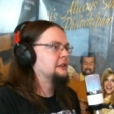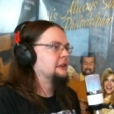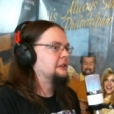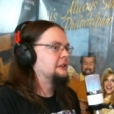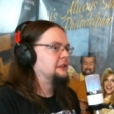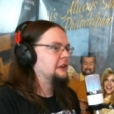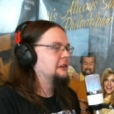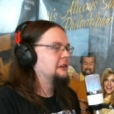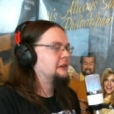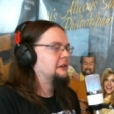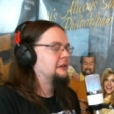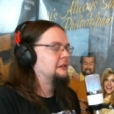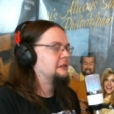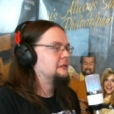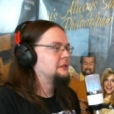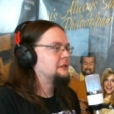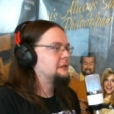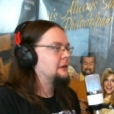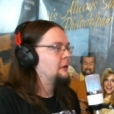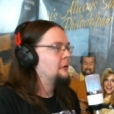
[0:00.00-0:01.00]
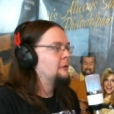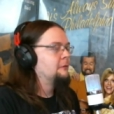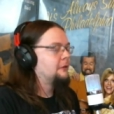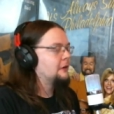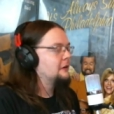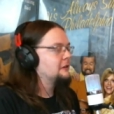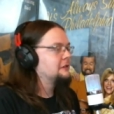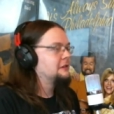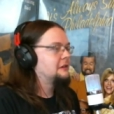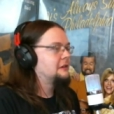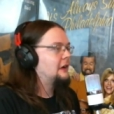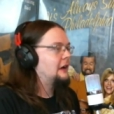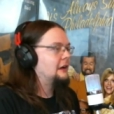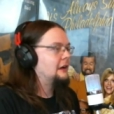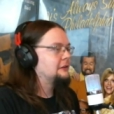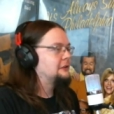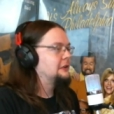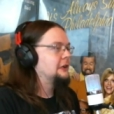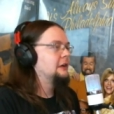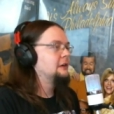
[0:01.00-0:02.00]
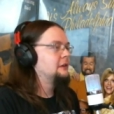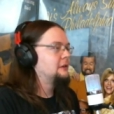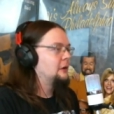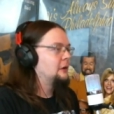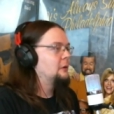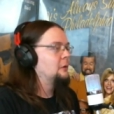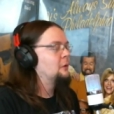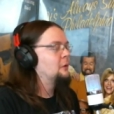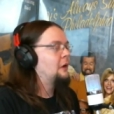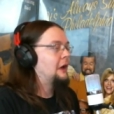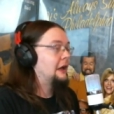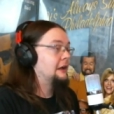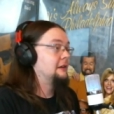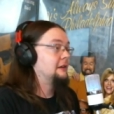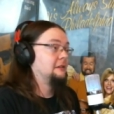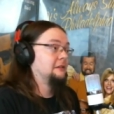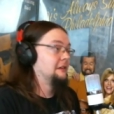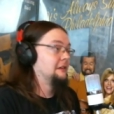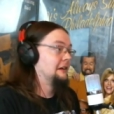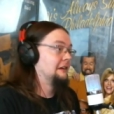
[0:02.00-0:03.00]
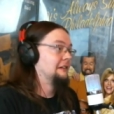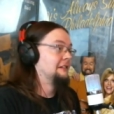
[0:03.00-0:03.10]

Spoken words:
She could so versatile. She can do anything.